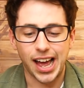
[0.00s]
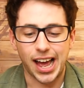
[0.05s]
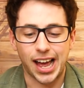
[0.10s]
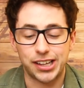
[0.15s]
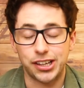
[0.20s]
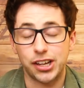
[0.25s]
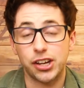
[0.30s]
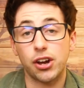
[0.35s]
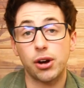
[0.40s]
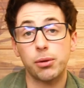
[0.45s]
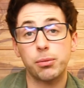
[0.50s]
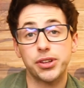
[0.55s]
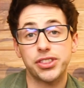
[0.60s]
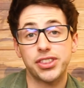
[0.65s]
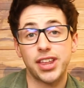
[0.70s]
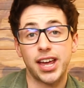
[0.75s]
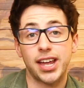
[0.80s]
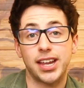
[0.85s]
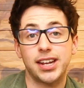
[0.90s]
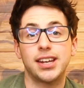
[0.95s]
and then I would
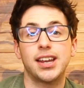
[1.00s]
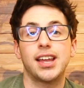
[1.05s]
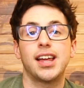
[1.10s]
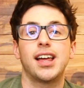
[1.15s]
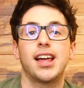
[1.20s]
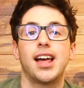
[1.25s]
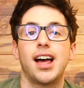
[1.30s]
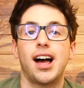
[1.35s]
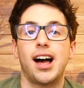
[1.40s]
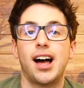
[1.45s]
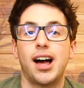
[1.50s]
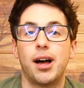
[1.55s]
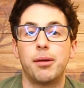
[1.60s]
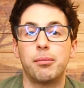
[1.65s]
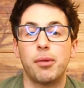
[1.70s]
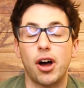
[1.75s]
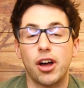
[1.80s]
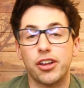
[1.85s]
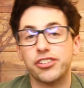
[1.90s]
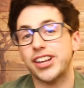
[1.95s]
then
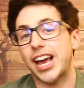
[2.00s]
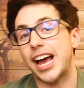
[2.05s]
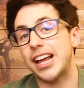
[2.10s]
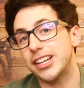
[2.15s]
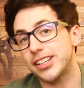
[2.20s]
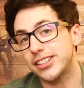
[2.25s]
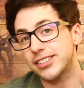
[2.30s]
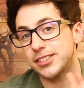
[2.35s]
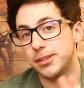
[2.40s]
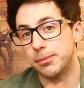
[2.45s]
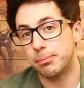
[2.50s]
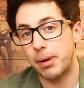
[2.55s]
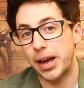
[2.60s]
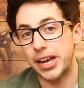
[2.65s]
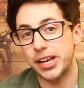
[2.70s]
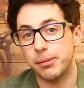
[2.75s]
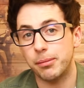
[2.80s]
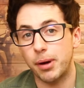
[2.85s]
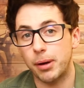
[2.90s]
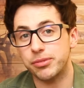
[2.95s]
ask Alex to
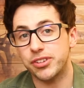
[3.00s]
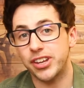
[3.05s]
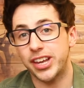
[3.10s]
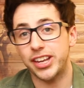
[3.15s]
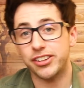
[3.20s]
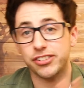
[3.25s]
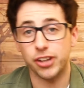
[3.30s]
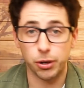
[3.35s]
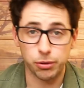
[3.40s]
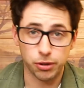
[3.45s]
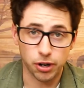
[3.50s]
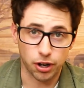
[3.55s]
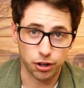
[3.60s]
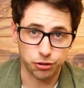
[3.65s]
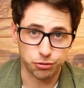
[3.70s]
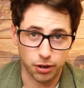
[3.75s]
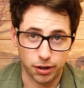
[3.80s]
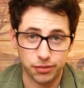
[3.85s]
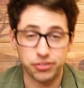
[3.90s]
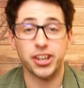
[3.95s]
back them up to his own
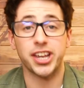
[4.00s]
hard drive.